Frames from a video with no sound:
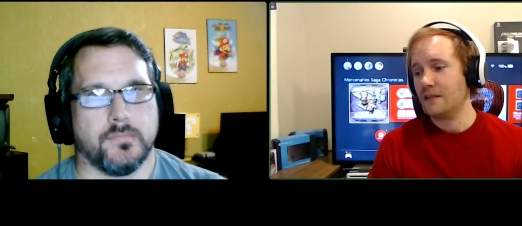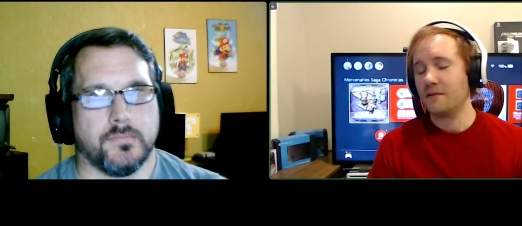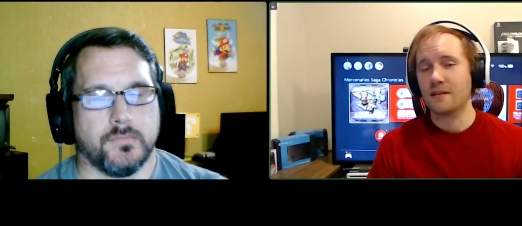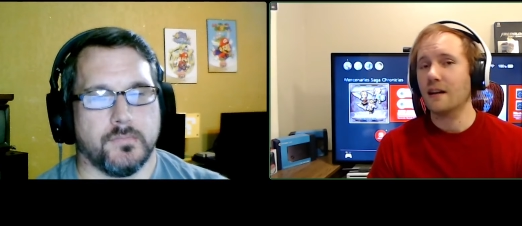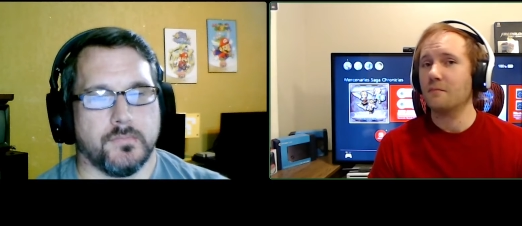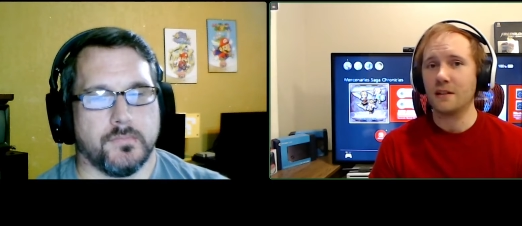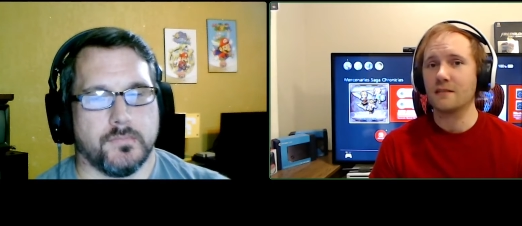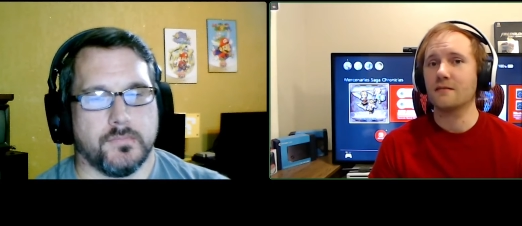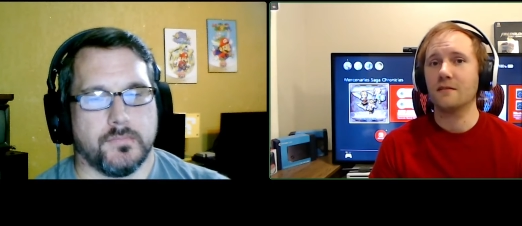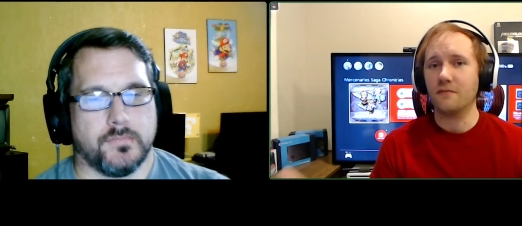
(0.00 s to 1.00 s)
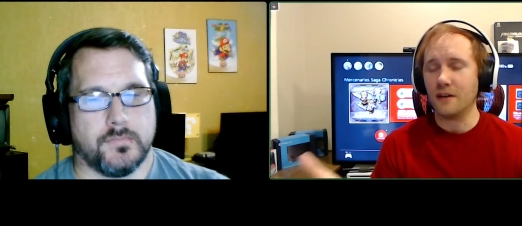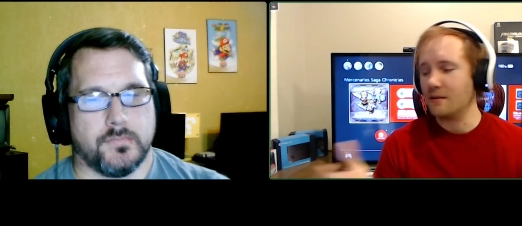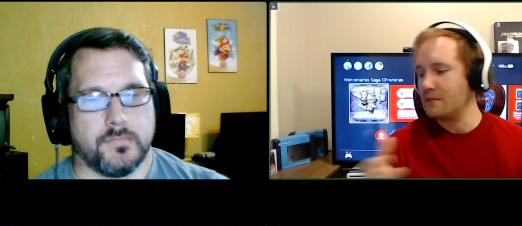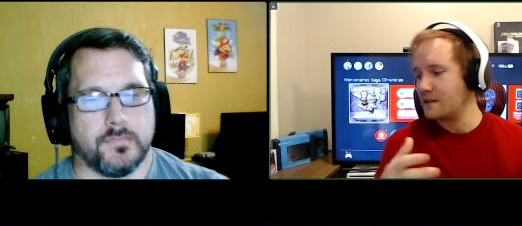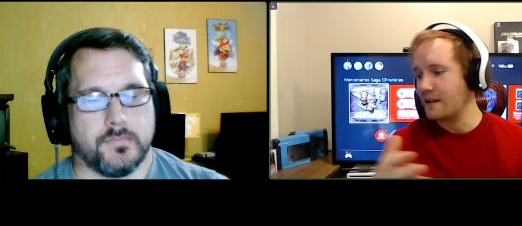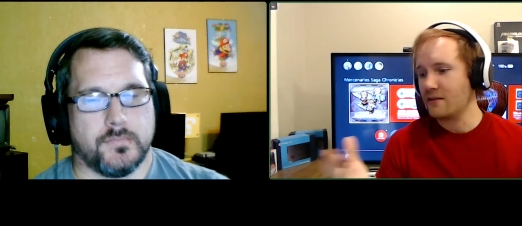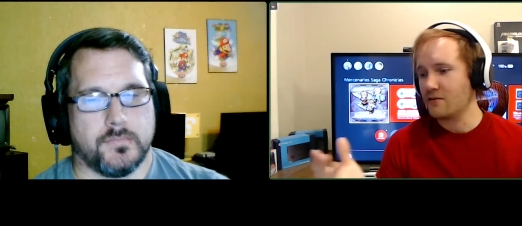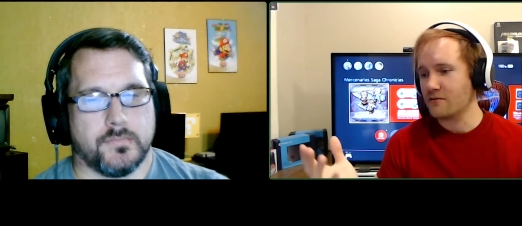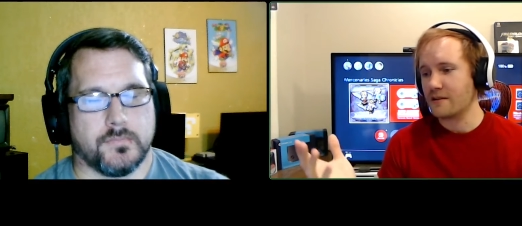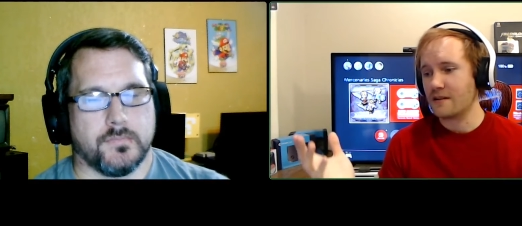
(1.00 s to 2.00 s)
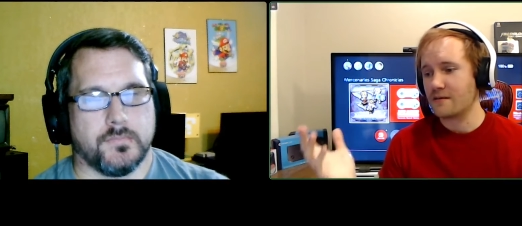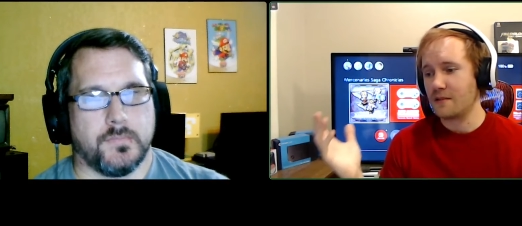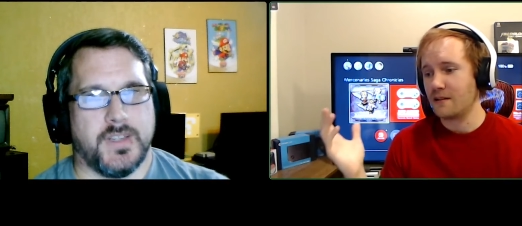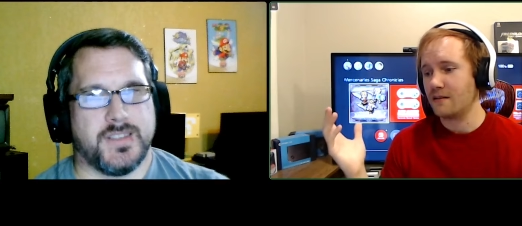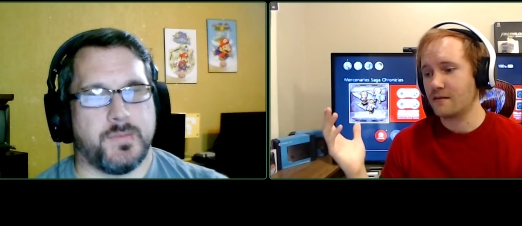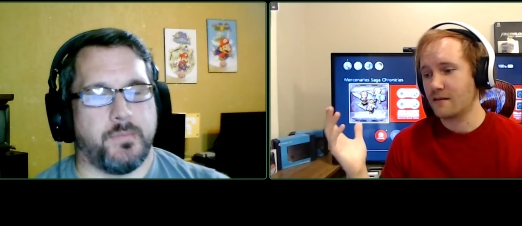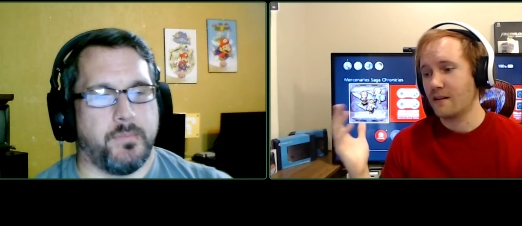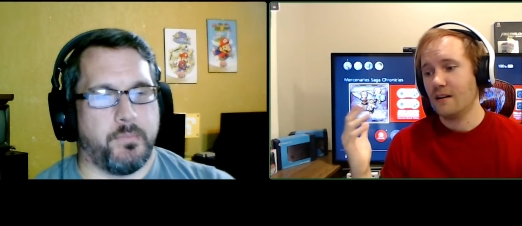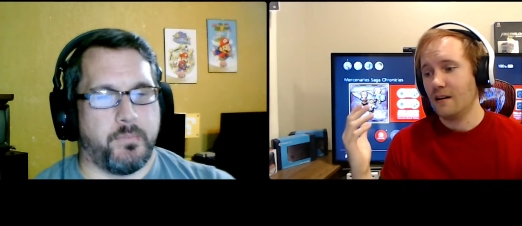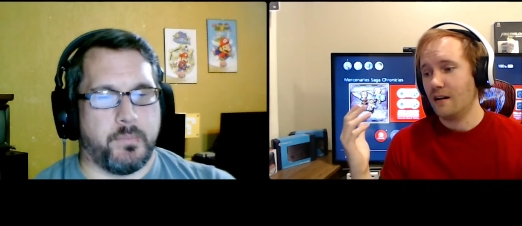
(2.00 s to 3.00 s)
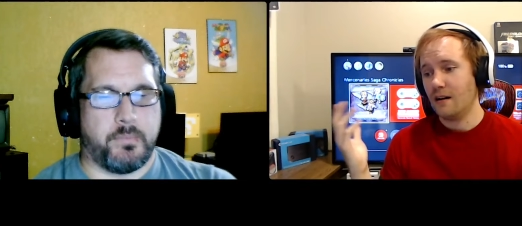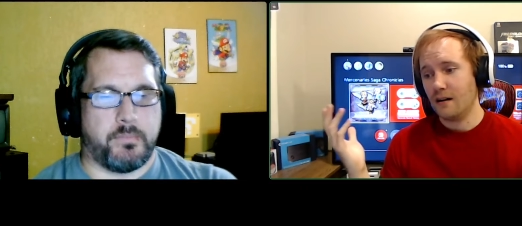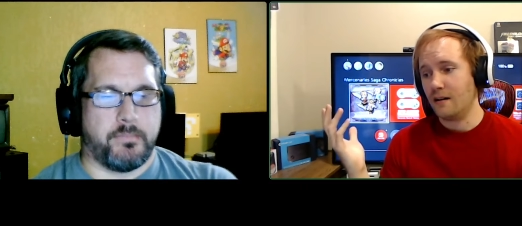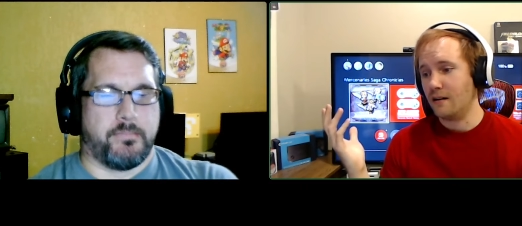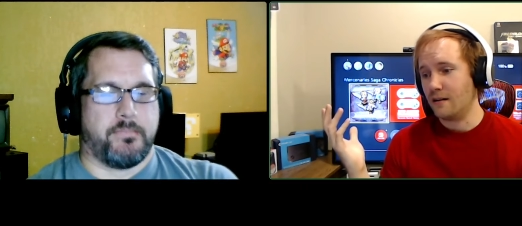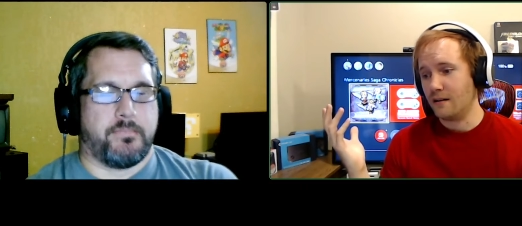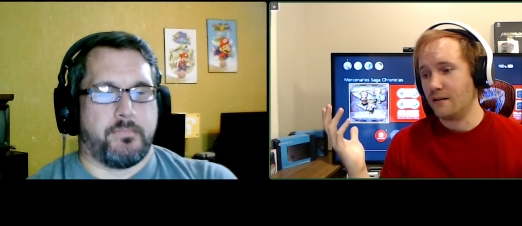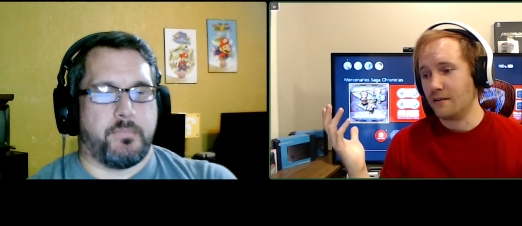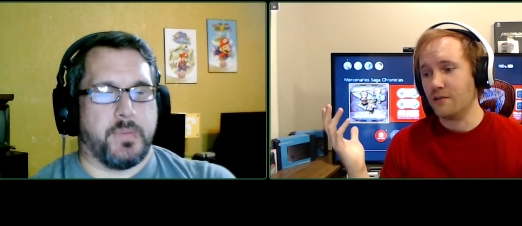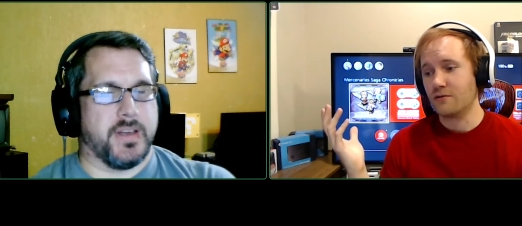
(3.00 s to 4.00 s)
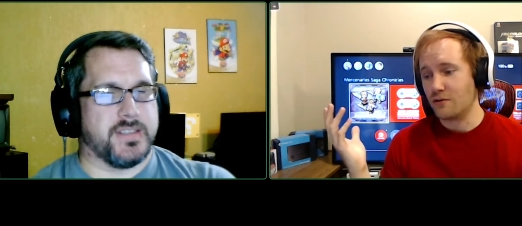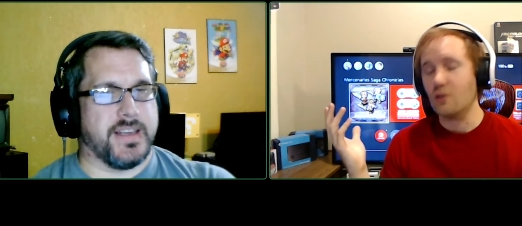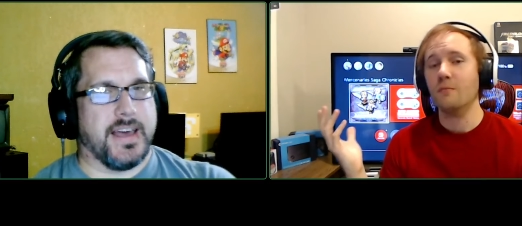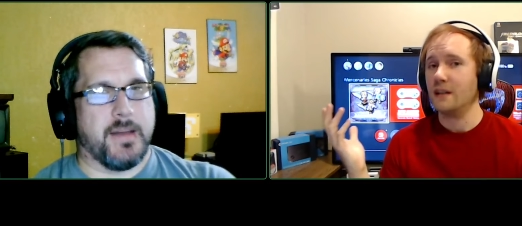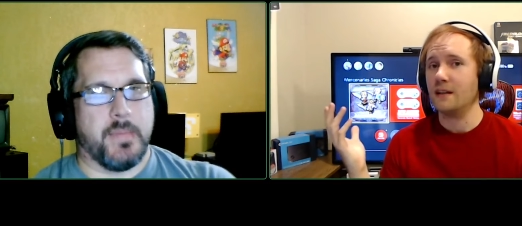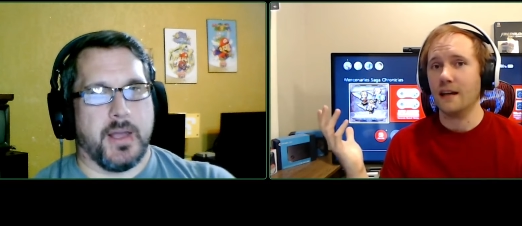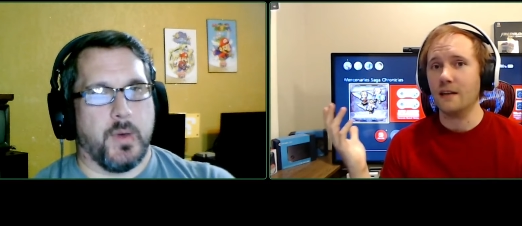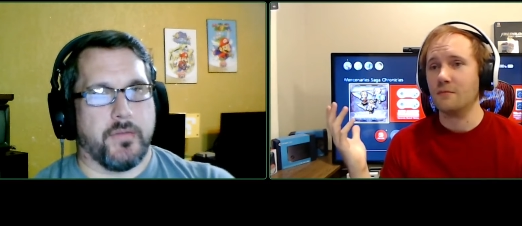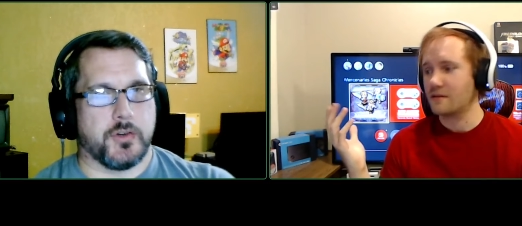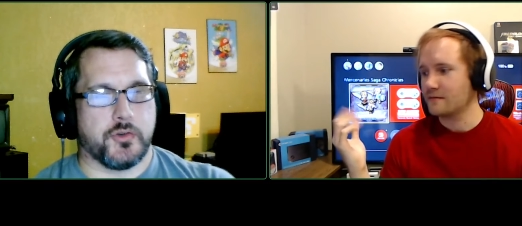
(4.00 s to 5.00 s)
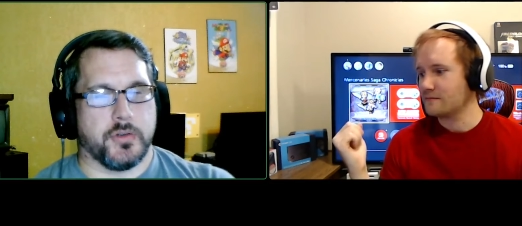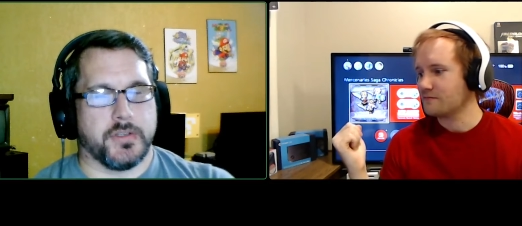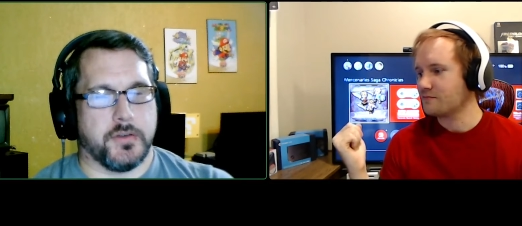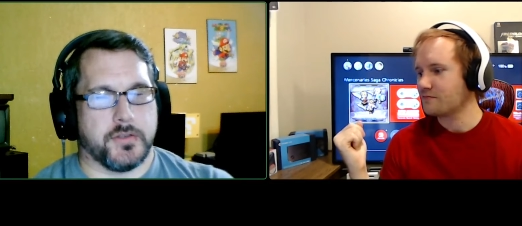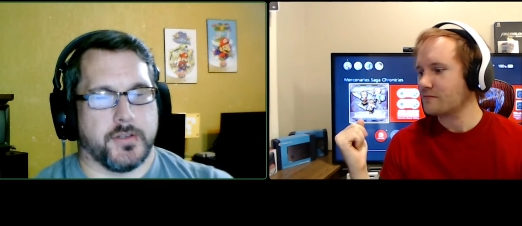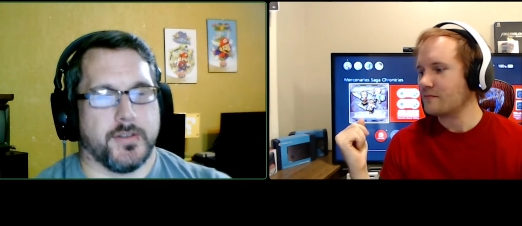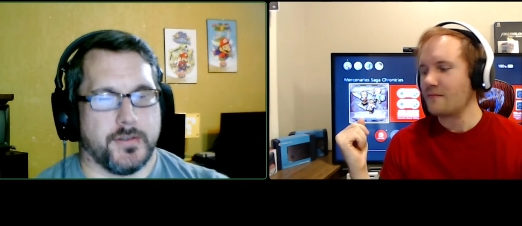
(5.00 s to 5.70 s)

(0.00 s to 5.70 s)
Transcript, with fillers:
Speaker 1: If it's not because of development cycles, it's, it's because uh, because they got to make way for
Speaker 2: drill dozer.